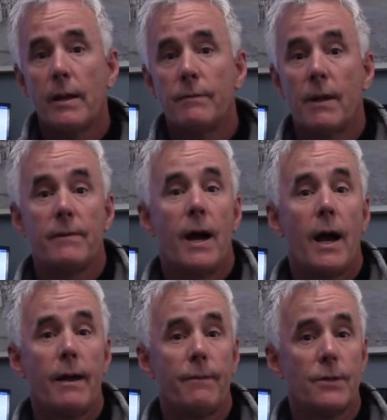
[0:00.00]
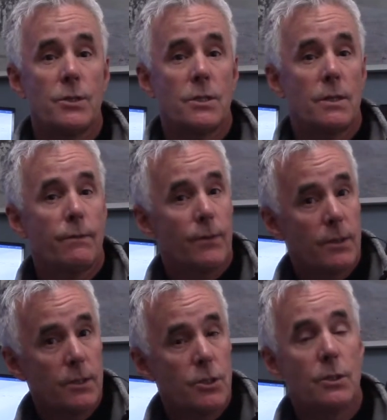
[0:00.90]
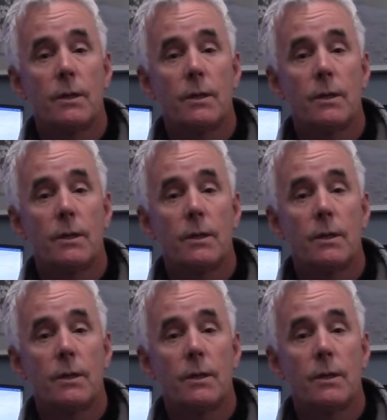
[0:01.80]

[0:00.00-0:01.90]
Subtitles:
If you have a high efficiency furnace, you get